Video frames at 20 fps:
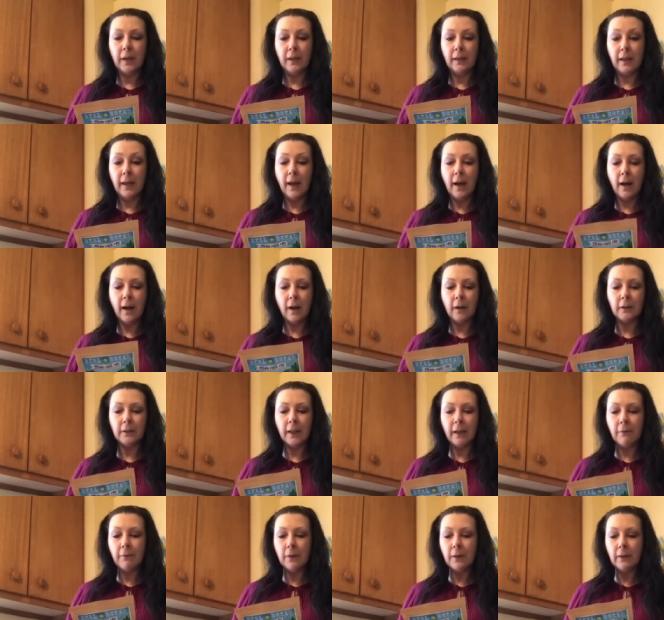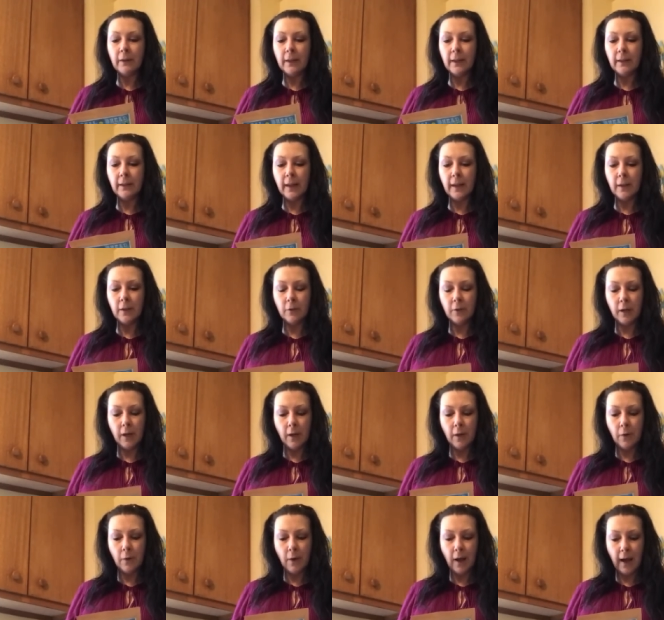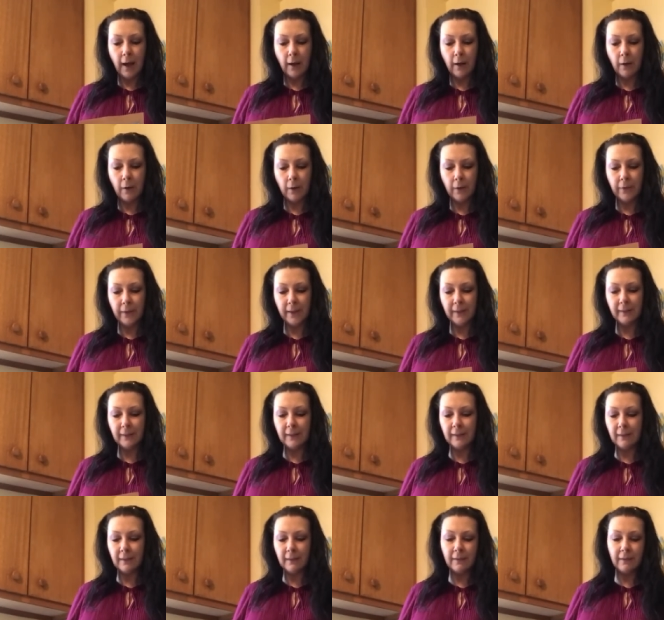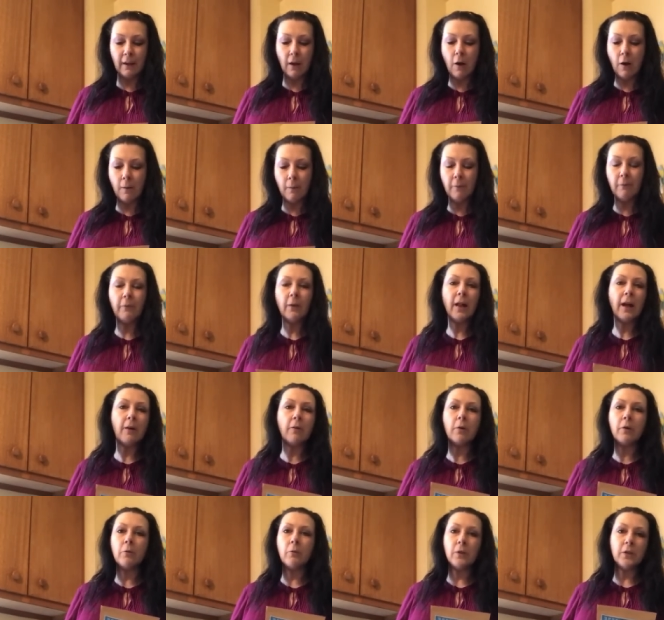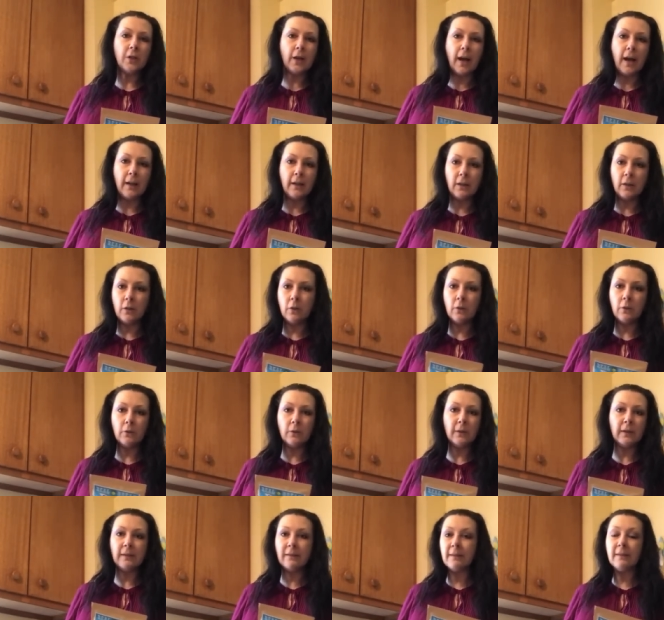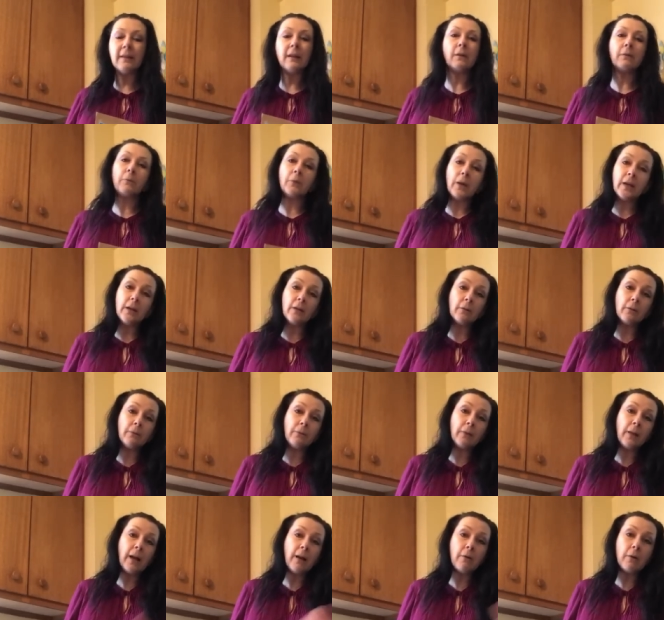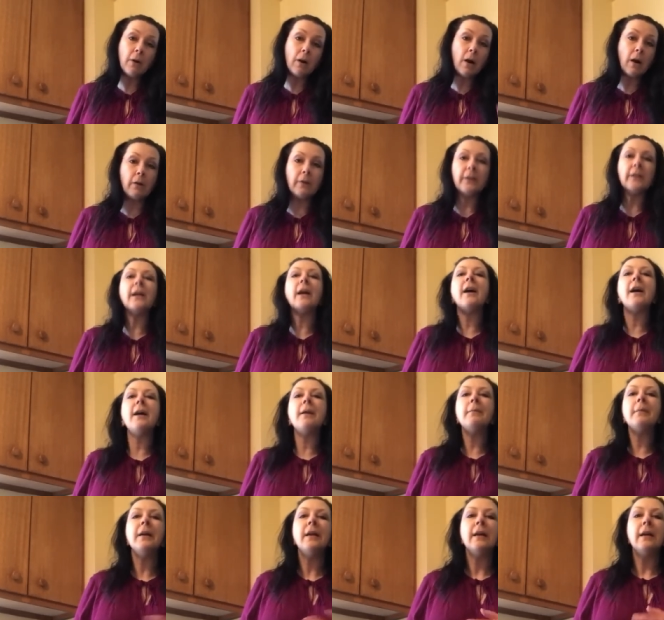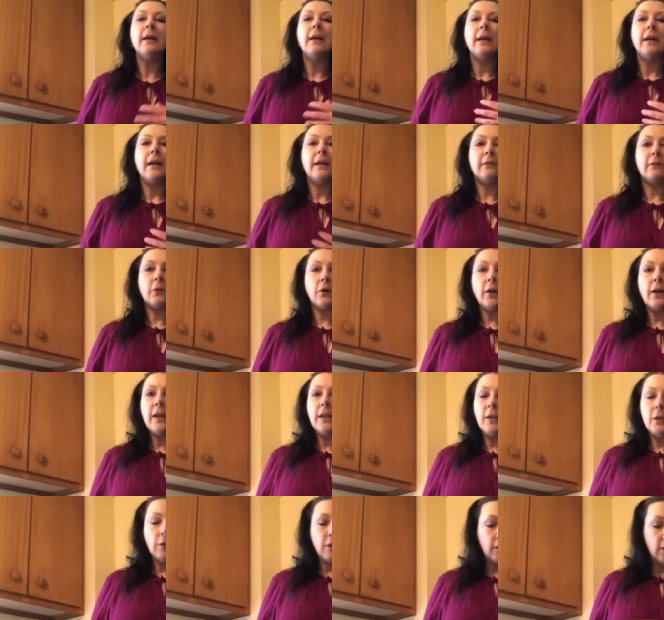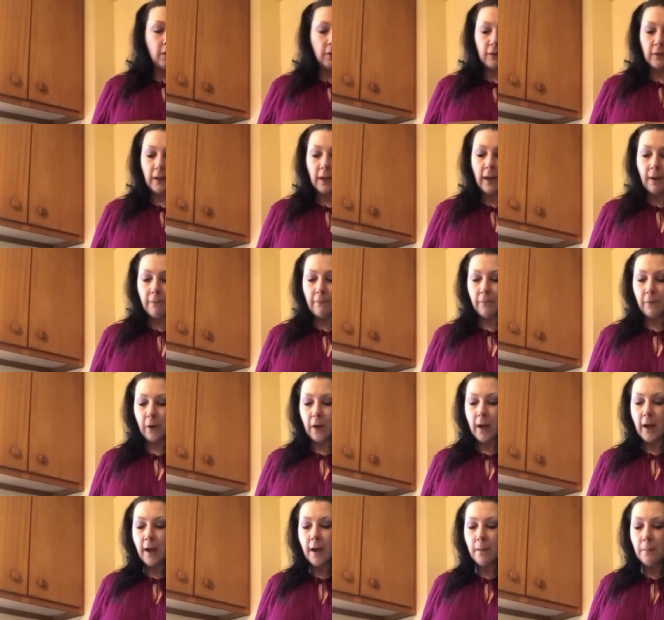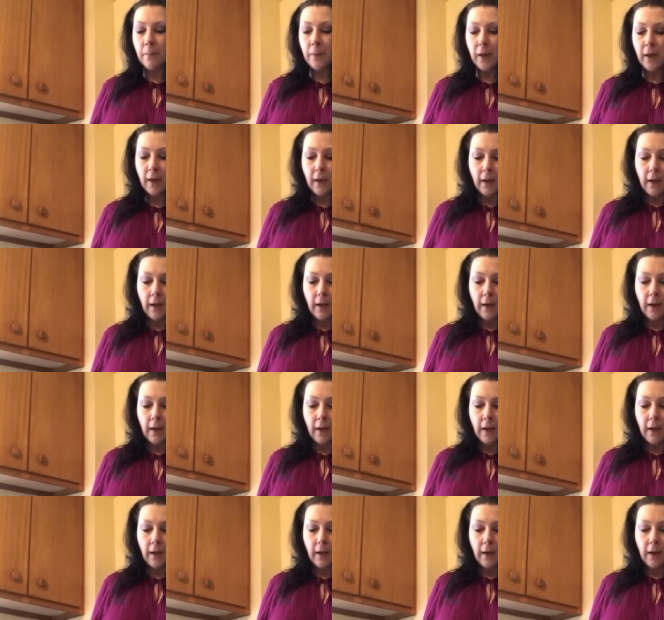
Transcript: But yeah, I'll definitely let you know how this is. It's almond flour, which I use instead of regular flour all the time. It's great. You can use it cup for cup.